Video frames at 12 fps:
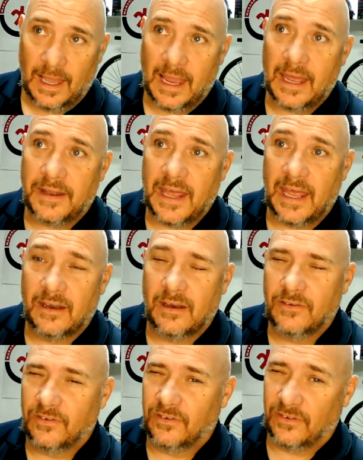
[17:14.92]
And then
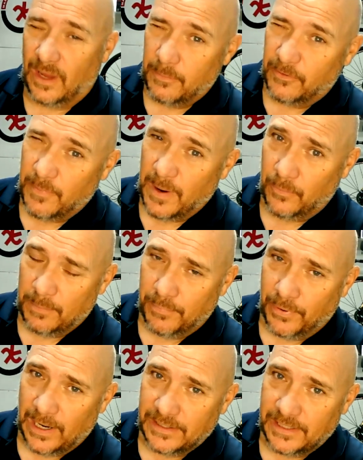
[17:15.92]
some of my web
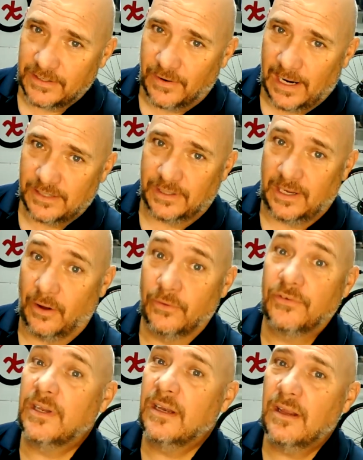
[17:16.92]
projects are actually
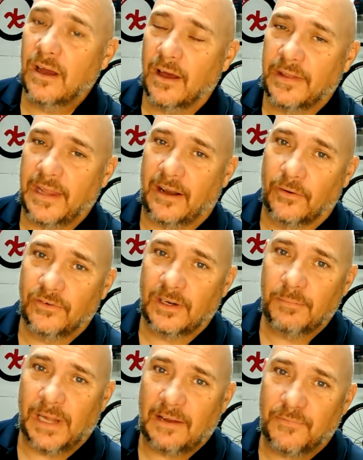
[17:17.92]
hosted on that
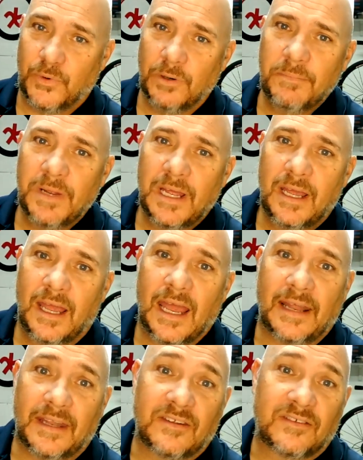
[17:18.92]
hosting platform.
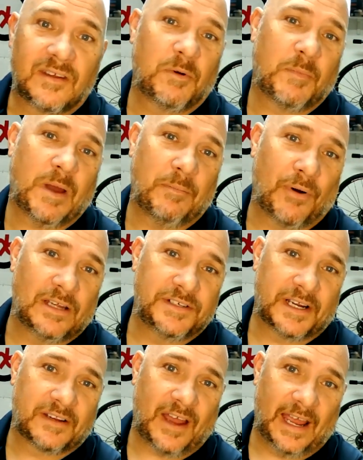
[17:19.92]
And then some of my
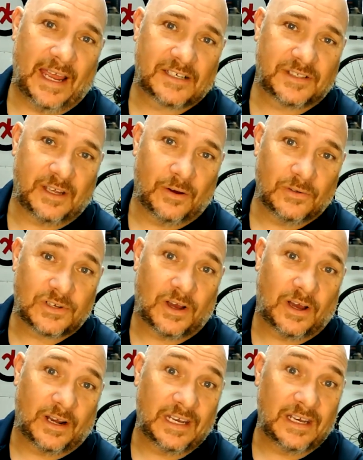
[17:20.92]
projects I actually host
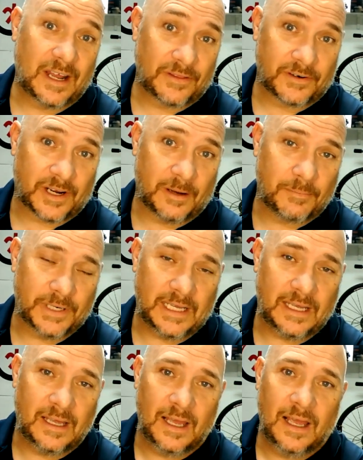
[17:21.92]
on another
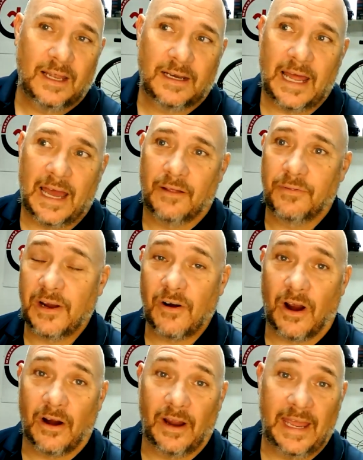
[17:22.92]
company. Now,
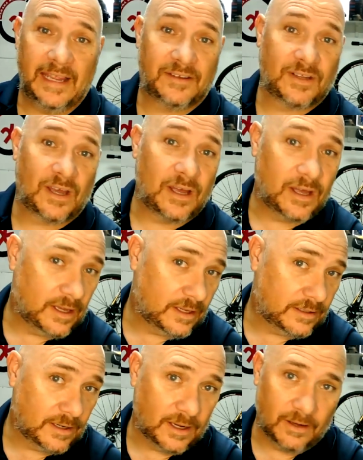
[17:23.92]
there are a
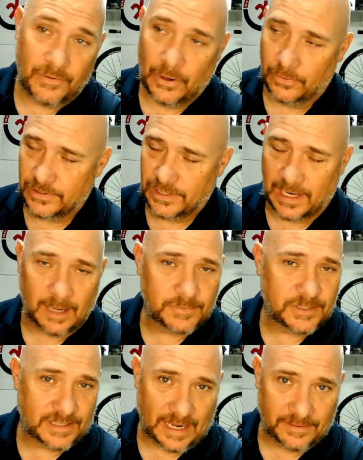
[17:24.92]
ton of hosting
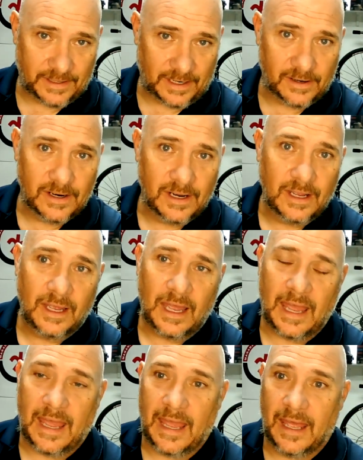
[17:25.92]
options out there.
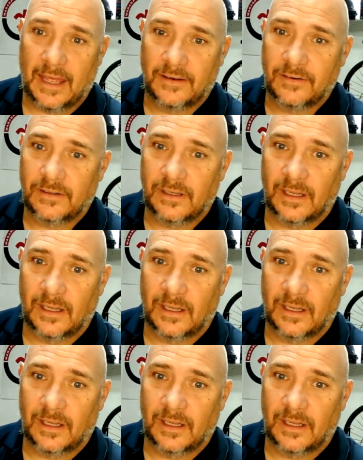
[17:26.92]
And